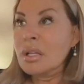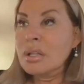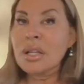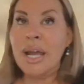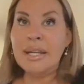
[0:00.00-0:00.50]

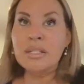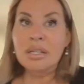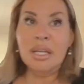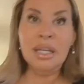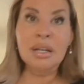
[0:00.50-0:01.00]
like
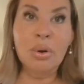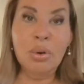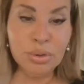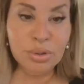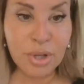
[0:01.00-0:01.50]
to eat
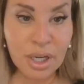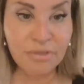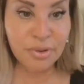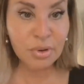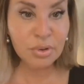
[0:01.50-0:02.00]
old dirty
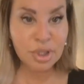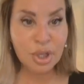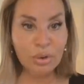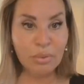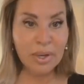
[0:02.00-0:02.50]
food too,